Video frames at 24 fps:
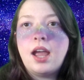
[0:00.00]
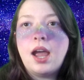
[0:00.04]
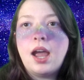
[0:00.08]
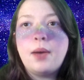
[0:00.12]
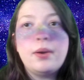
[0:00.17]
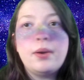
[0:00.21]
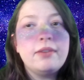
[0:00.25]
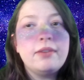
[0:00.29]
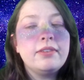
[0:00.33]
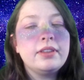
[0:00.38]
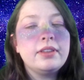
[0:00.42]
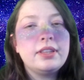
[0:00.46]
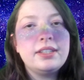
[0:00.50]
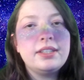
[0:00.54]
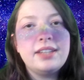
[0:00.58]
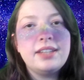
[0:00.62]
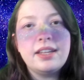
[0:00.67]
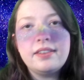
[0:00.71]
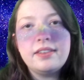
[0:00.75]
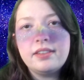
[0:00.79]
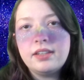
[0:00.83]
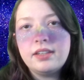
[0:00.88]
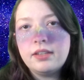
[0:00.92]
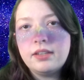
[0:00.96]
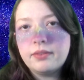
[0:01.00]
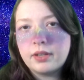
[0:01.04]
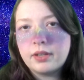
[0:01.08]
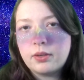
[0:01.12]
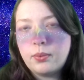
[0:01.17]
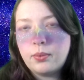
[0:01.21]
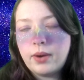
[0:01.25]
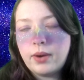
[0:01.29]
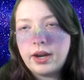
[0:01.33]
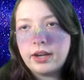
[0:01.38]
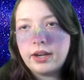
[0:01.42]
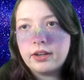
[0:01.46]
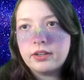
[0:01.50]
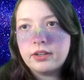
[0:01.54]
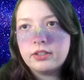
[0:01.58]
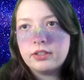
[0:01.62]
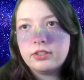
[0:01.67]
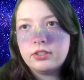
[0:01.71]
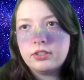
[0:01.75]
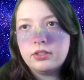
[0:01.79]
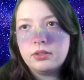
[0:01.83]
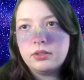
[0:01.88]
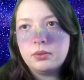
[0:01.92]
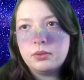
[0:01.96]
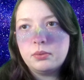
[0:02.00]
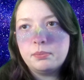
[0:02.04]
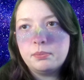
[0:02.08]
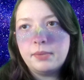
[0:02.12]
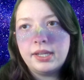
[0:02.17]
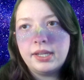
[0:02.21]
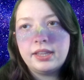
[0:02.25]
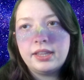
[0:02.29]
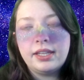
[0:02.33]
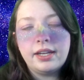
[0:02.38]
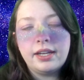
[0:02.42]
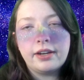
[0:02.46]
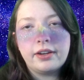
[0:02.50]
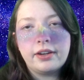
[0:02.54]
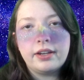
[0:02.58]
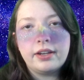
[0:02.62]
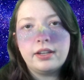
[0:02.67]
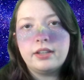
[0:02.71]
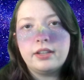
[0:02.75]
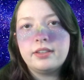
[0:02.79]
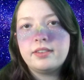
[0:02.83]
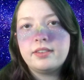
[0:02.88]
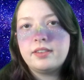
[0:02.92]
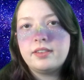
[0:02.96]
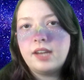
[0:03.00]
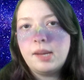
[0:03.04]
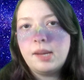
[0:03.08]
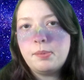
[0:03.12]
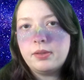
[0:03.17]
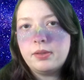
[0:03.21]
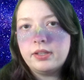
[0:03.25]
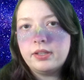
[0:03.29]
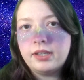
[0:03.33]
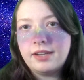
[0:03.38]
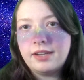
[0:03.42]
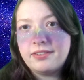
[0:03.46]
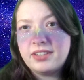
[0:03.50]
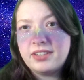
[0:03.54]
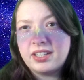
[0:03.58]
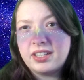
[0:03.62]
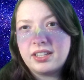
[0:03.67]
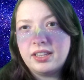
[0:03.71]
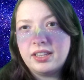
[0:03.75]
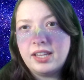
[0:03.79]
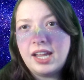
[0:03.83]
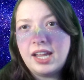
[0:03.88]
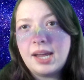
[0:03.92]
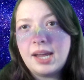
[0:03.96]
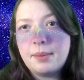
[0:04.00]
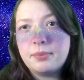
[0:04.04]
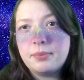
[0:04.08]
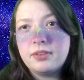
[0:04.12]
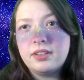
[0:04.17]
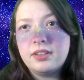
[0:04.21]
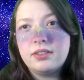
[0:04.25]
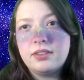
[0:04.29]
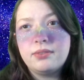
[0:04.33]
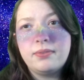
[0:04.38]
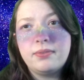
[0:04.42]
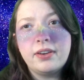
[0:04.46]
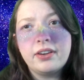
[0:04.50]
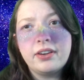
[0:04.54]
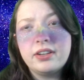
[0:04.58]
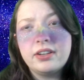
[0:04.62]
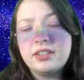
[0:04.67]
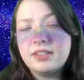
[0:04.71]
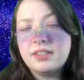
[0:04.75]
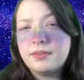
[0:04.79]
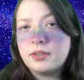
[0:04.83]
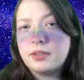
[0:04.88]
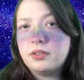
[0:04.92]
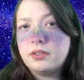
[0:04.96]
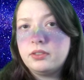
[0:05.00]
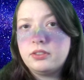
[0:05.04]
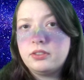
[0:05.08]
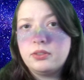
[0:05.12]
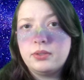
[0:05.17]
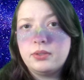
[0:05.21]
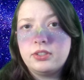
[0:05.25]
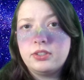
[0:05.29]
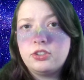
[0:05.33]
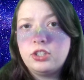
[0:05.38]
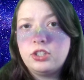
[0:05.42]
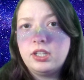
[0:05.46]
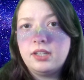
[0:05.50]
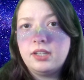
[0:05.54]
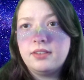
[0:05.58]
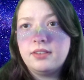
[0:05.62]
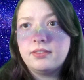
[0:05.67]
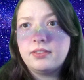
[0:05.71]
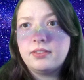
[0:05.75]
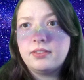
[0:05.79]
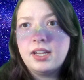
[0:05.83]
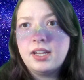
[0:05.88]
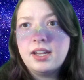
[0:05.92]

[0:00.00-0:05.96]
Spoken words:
However, the density required to make the area unstable enough to collapse is very difficult to achieve,